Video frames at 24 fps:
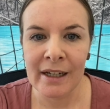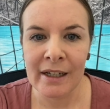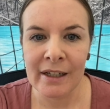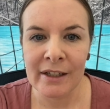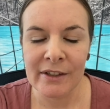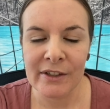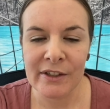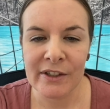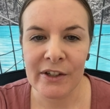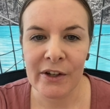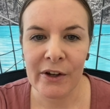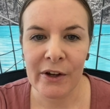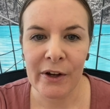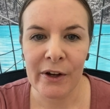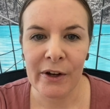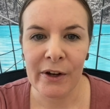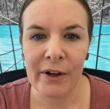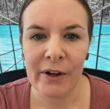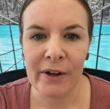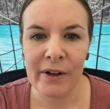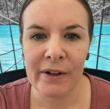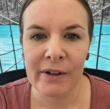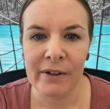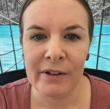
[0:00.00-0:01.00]

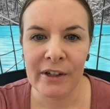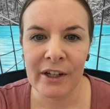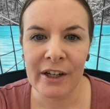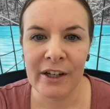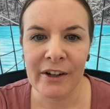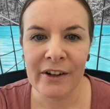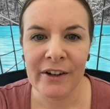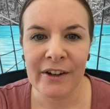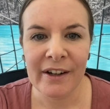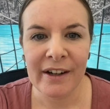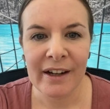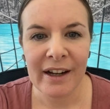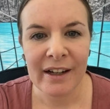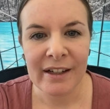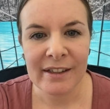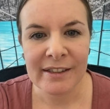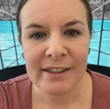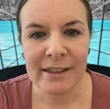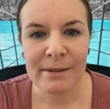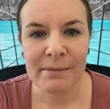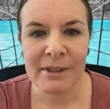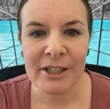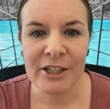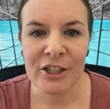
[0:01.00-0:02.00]
So, ask
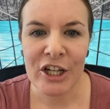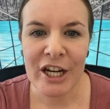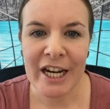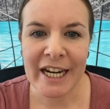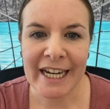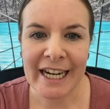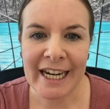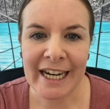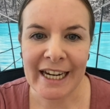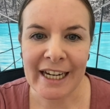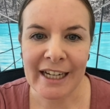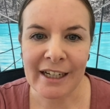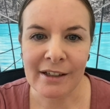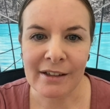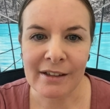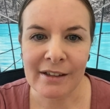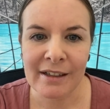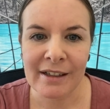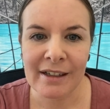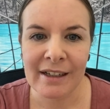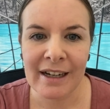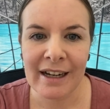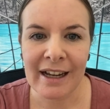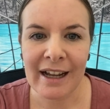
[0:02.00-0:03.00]
them to check in
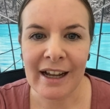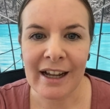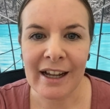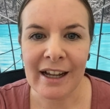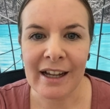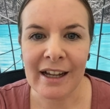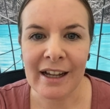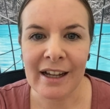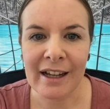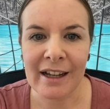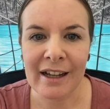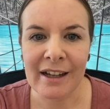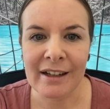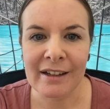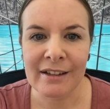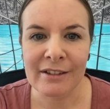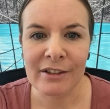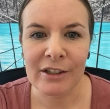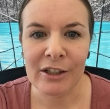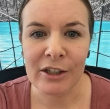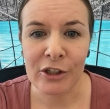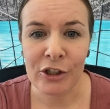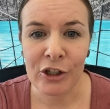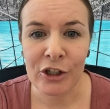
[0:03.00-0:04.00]

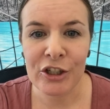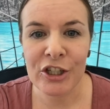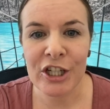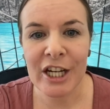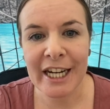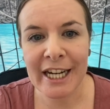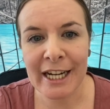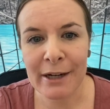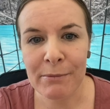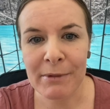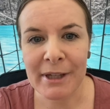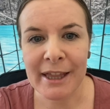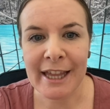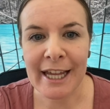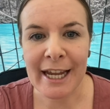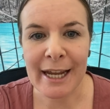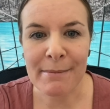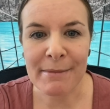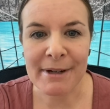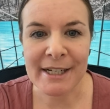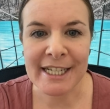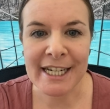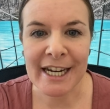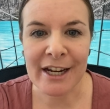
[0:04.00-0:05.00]
and you check in with
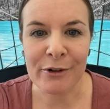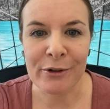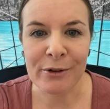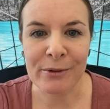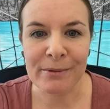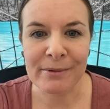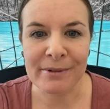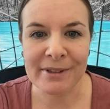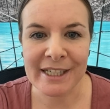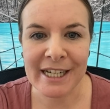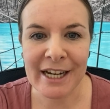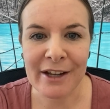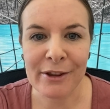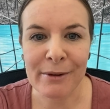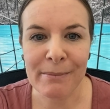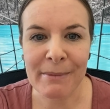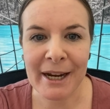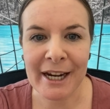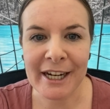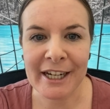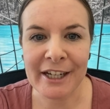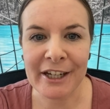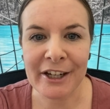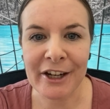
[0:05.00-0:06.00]
them and tell them
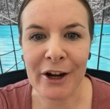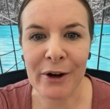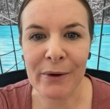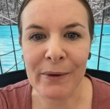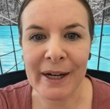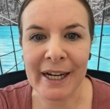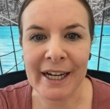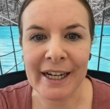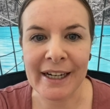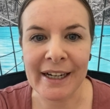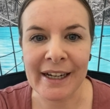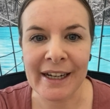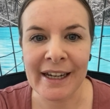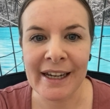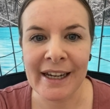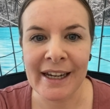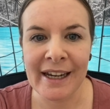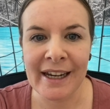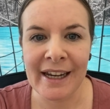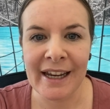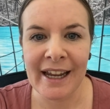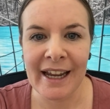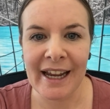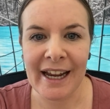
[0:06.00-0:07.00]
how you're going.
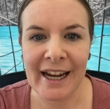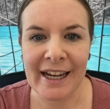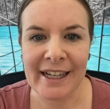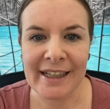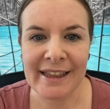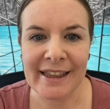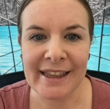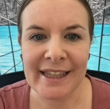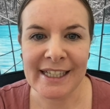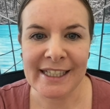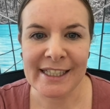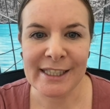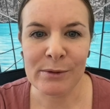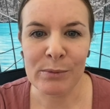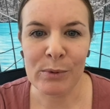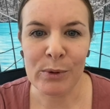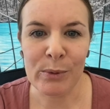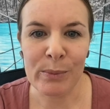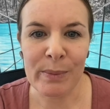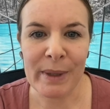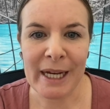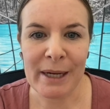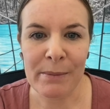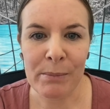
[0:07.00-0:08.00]
And this will
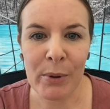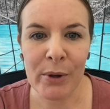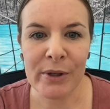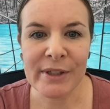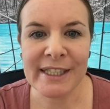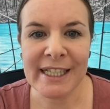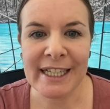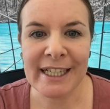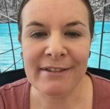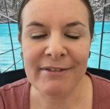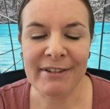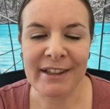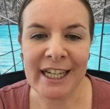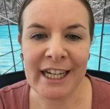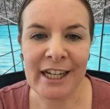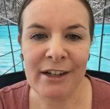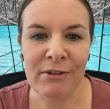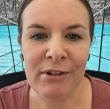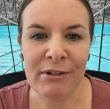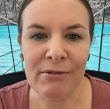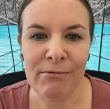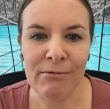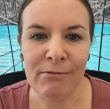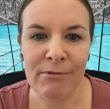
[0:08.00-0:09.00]
be positively
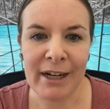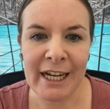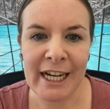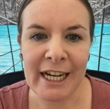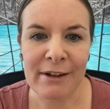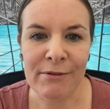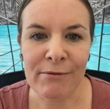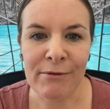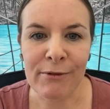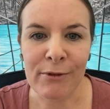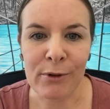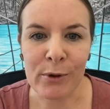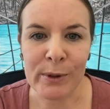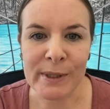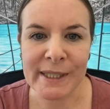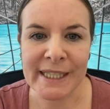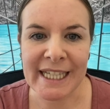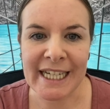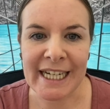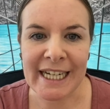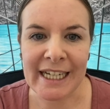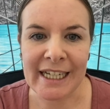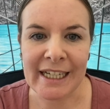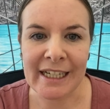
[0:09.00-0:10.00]

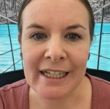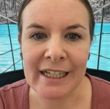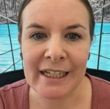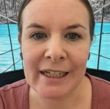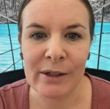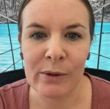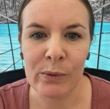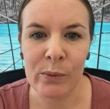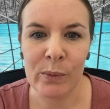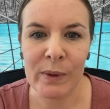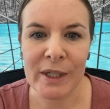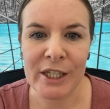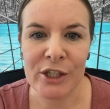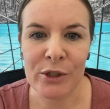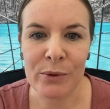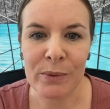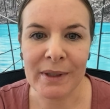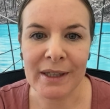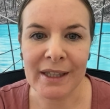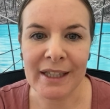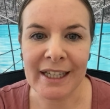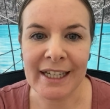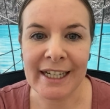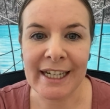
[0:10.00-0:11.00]
reinforcing, which
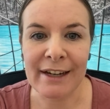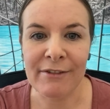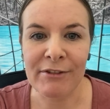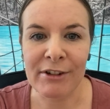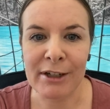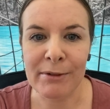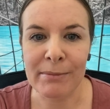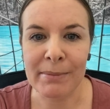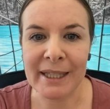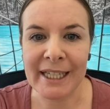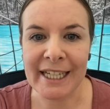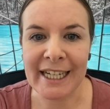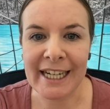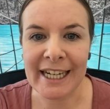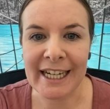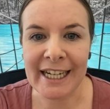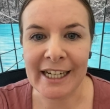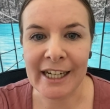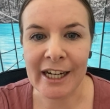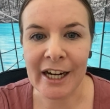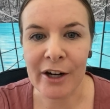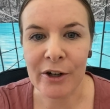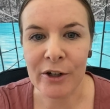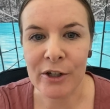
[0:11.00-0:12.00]
will inevitably
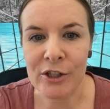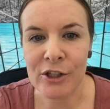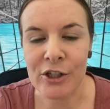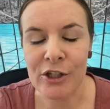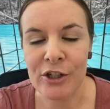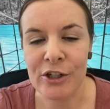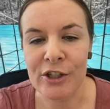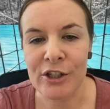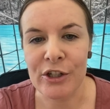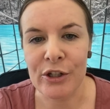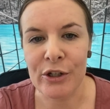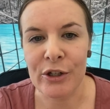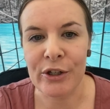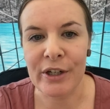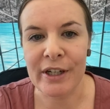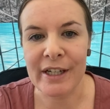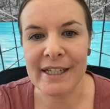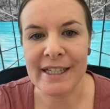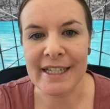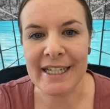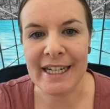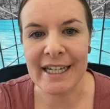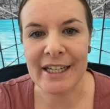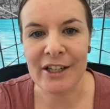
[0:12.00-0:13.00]
encourage you to
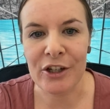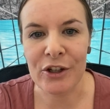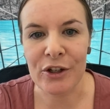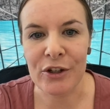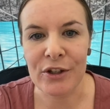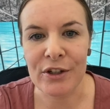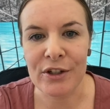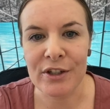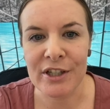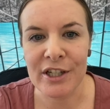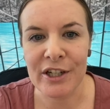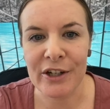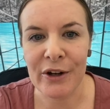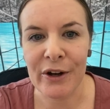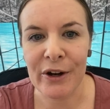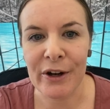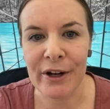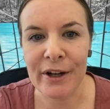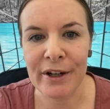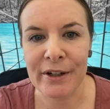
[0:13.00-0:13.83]
continue to go.